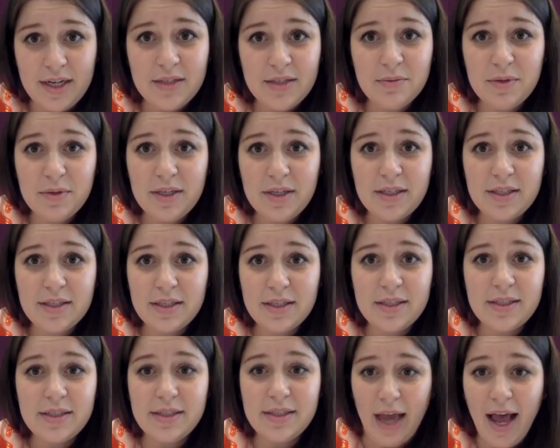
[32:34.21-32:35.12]

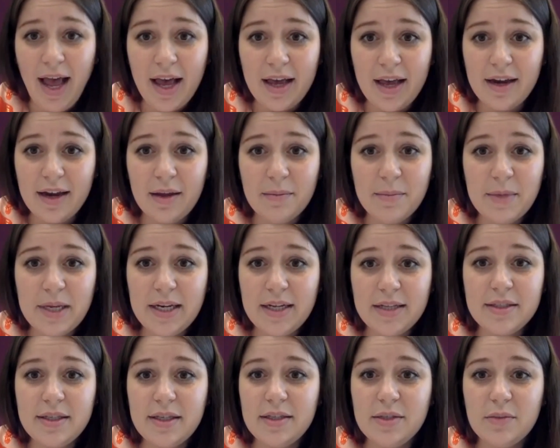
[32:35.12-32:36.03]
It's sad. I mean,
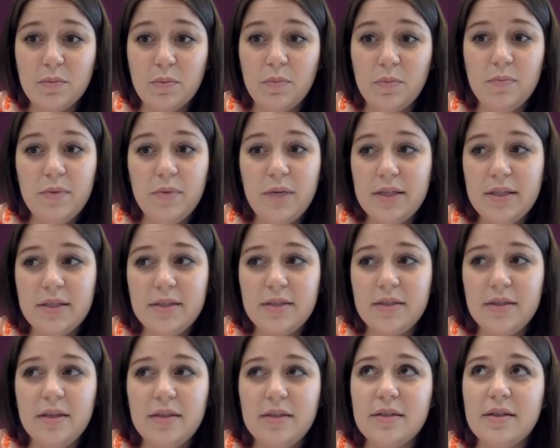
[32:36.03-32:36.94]
it's
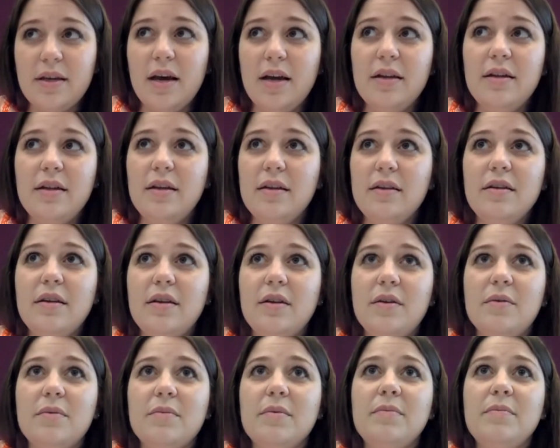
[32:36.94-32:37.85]
got a, you
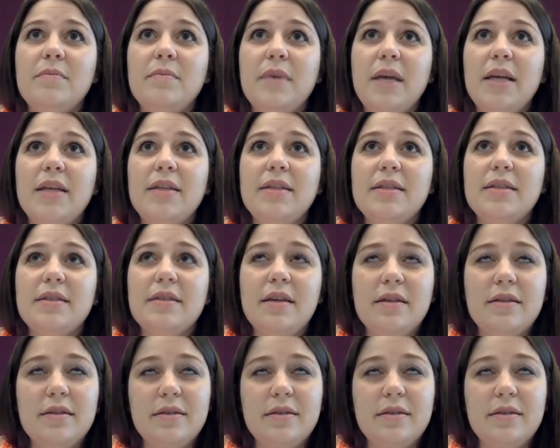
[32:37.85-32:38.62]
know, it's